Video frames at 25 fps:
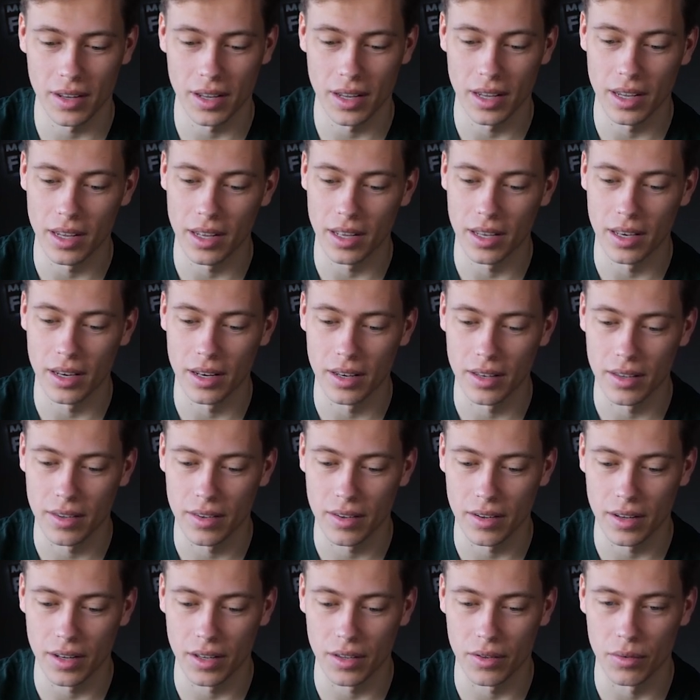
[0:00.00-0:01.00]
and
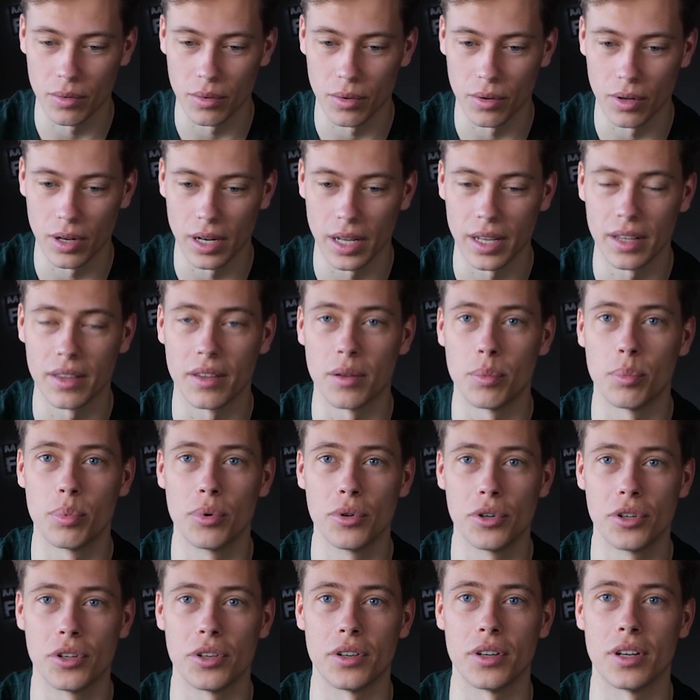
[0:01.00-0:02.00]
it will let the
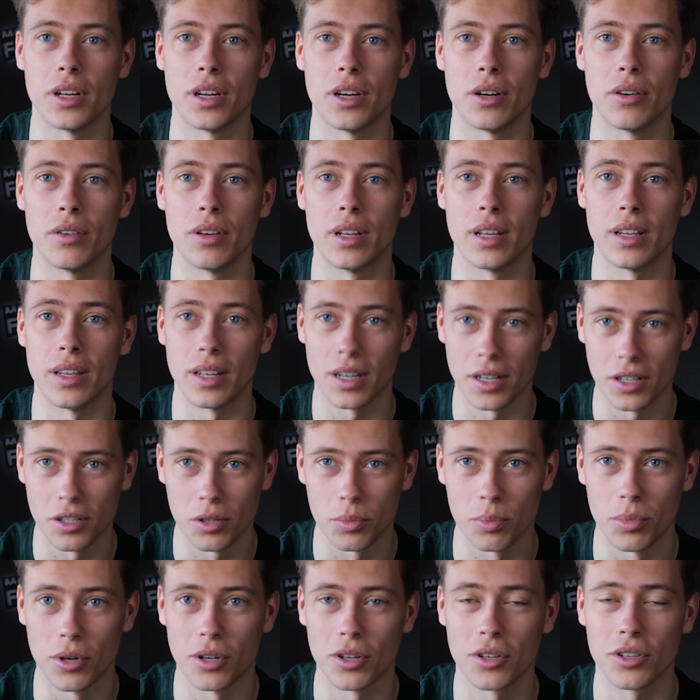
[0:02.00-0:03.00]
pusher know that there's
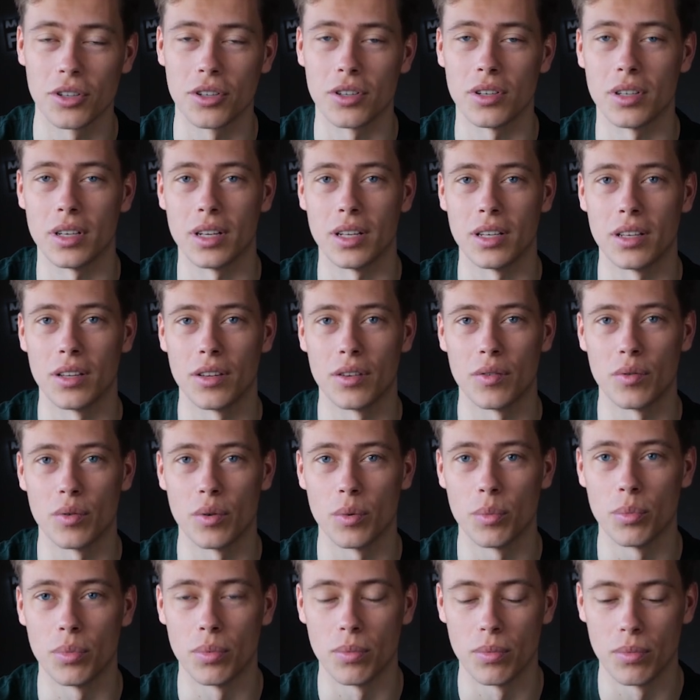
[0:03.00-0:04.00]
a box, and it
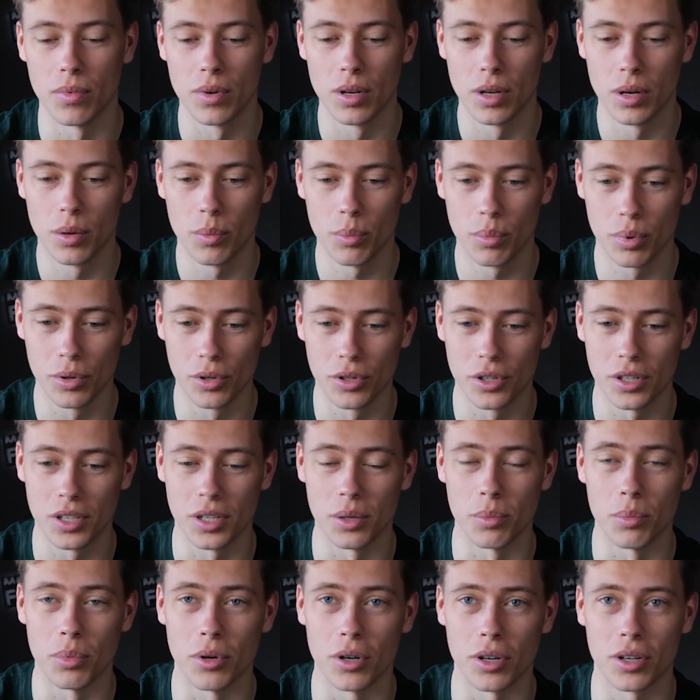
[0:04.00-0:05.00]
will push
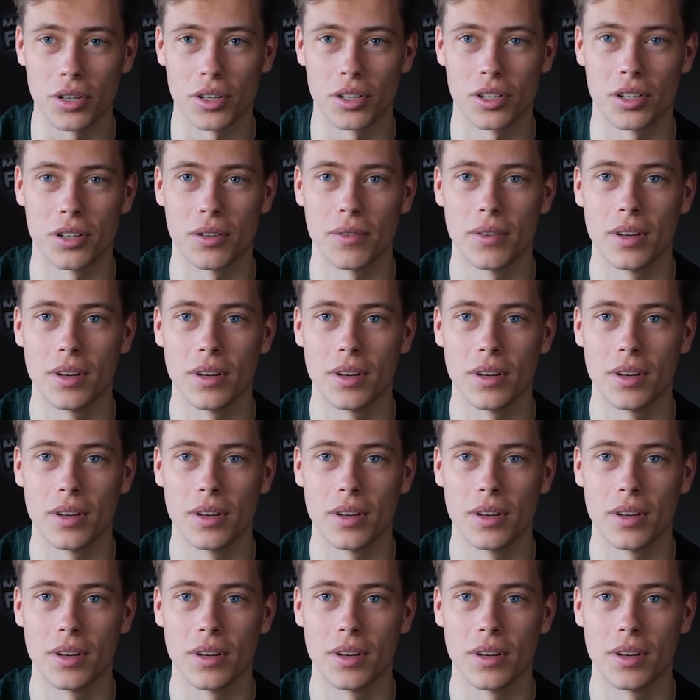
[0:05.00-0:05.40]
the box